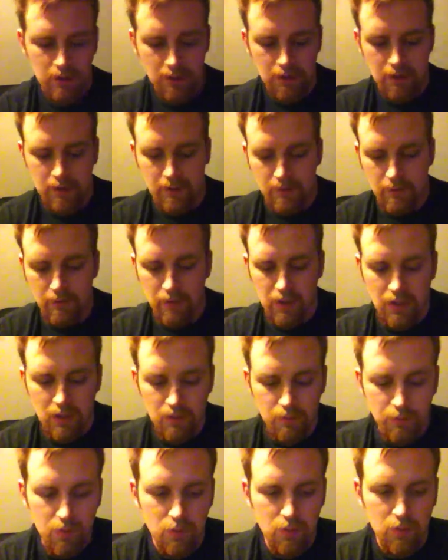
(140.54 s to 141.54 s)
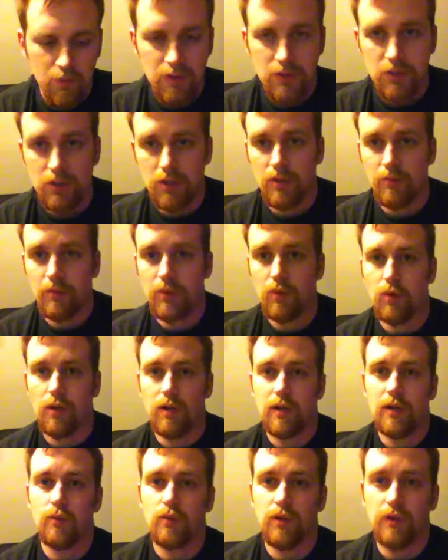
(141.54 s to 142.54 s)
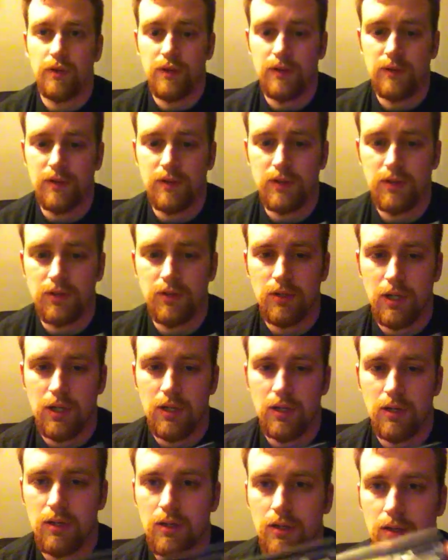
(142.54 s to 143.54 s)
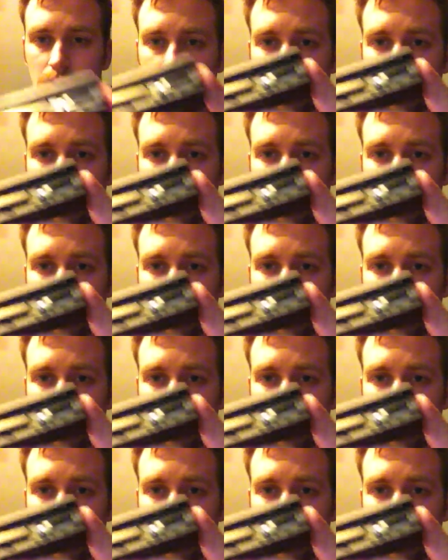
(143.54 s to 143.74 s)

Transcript: and the main component that you're going to be working with is the striker,